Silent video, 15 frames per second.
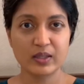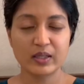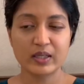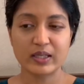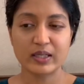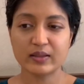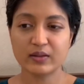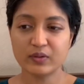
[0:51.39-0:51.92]

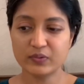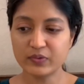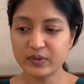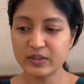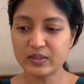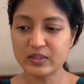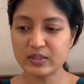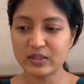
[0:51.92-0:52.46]
In the
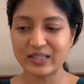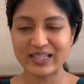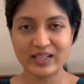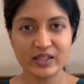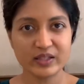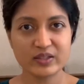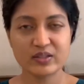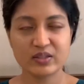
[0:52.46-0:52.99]
first
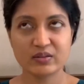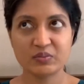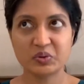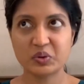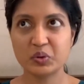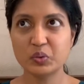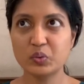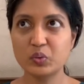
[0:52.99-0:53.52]
8
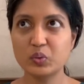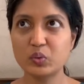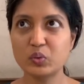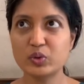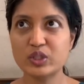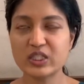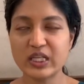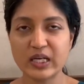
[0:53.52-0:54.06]
to
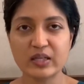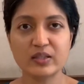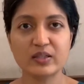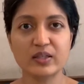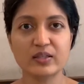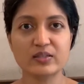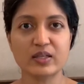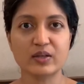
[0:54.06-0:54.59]
10
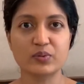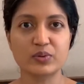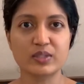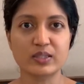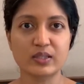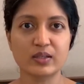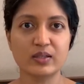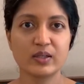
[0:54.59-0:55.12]
days, I would
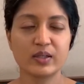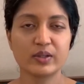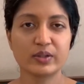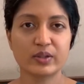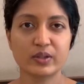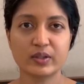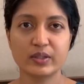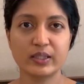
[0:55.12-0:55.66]
say, you're
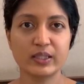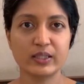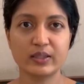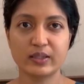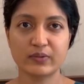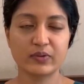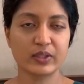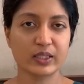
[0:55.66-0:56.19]
gonna need it
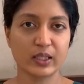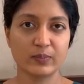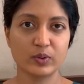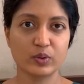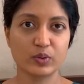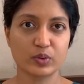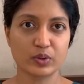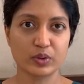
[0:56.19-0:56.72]
every time you
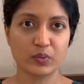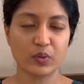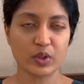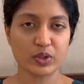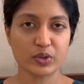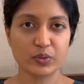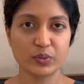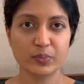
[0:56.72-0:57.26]
go to the
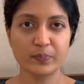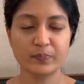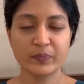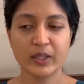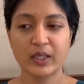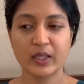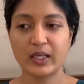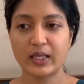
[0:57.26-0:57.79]
washroom
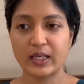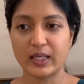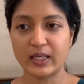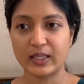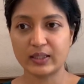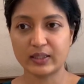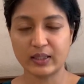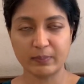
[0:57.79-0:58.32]

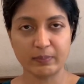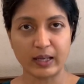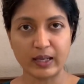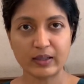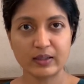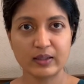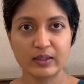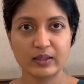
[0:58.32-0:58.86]
and come back,
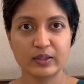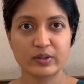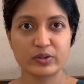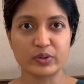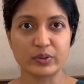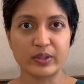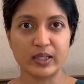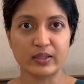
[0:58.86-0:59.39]
so
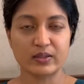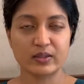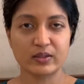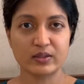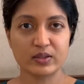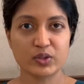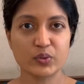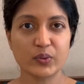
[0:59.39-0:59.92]
that the
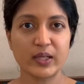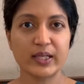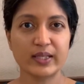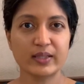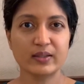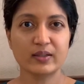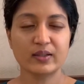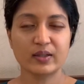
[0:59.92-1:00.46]

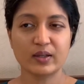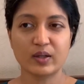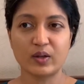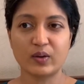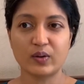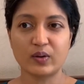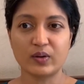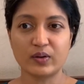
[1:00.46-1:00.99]
swelling
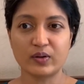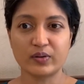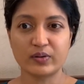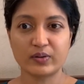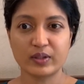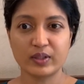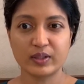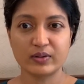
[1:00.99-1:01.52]
or
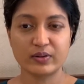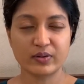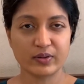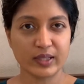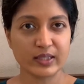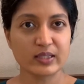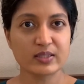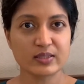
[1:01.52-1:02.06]
the
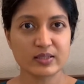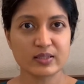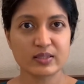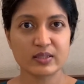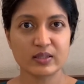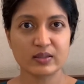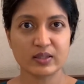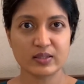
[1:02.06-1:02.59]
redness
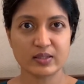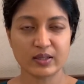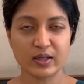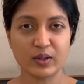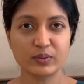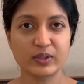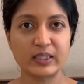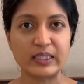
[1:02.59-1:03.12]
that's around
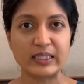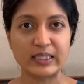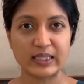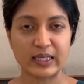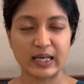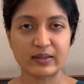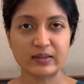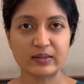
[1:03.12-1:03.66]
the knee and
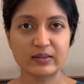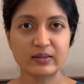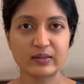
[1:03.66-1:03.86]
ankle